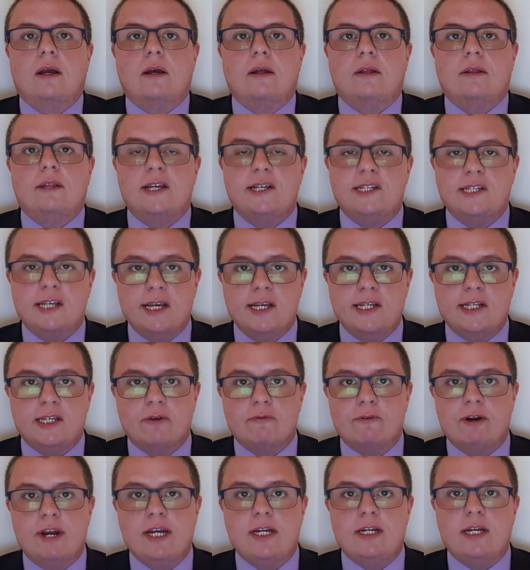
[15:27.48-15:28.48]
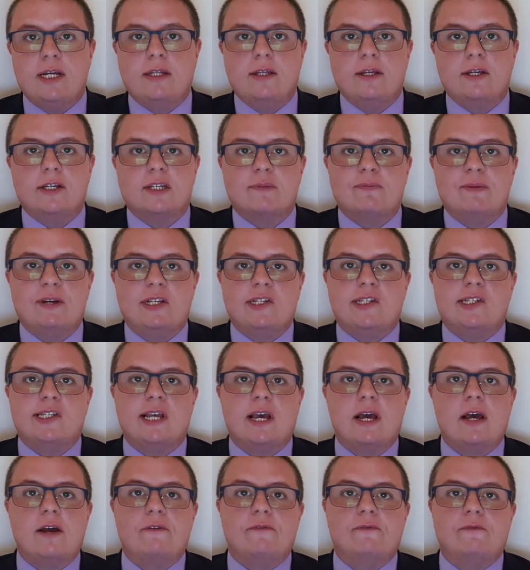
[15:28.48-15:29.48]
This is a reading that's been
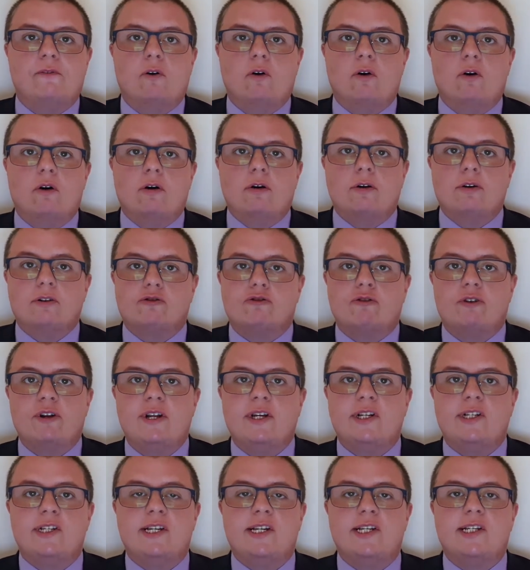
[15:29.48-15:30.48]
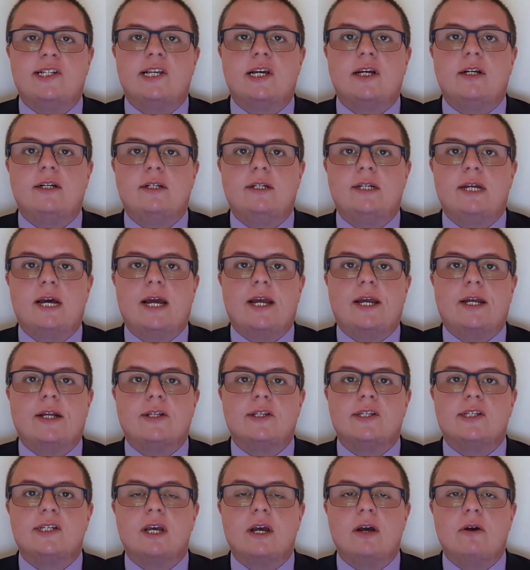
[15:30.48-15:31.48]
set for Trinity Sunday, and
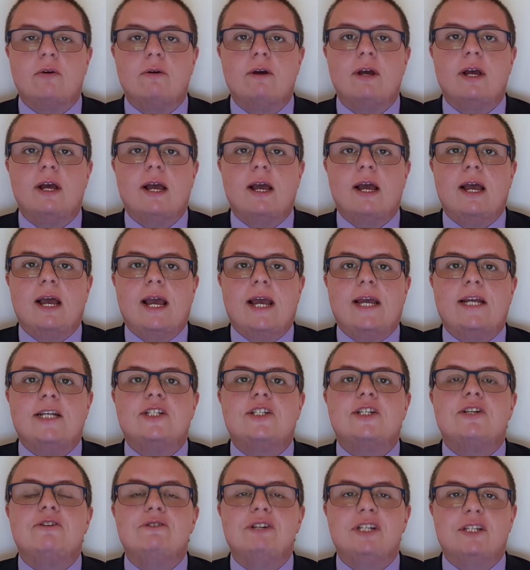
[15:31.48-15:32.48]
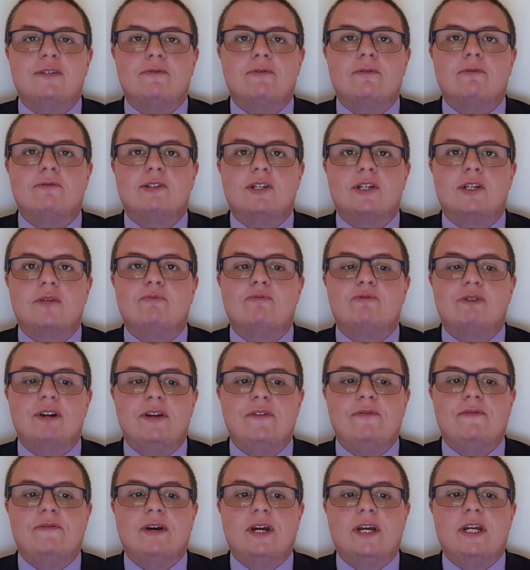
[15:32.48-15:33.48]
so it's useful to
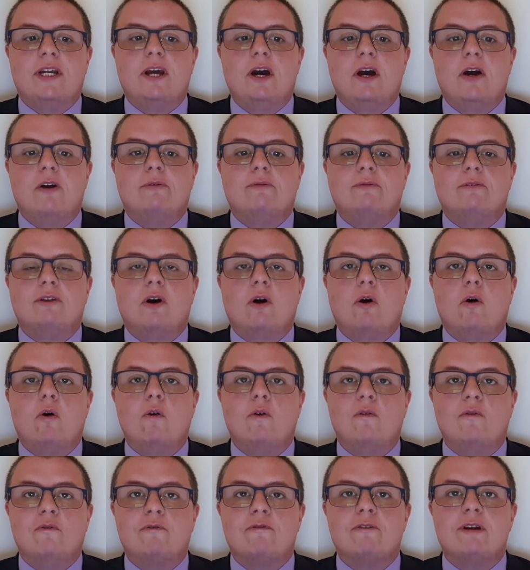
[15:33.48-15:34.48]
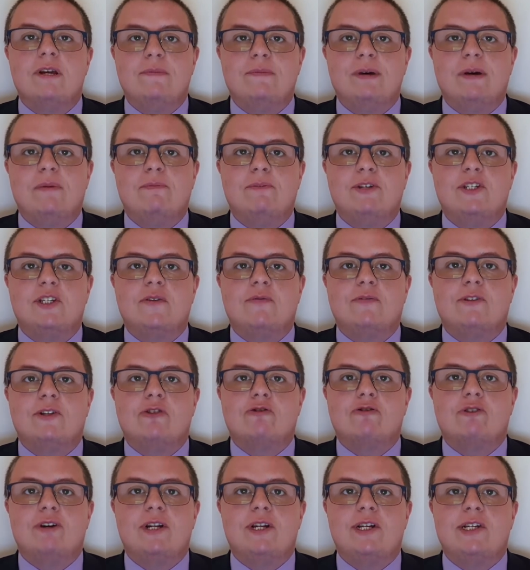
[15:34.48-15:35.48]
briefly note that all three members of the
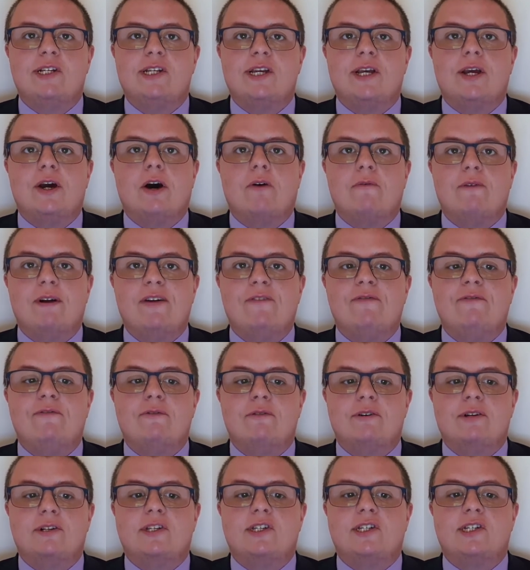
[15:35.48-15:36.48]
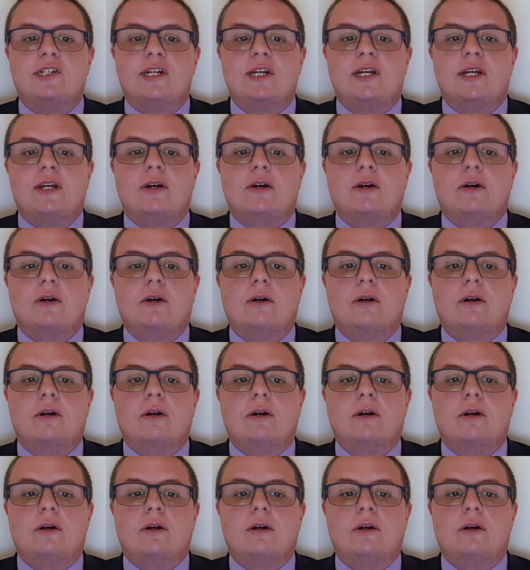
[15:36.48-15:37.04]
Trinity are referenced here.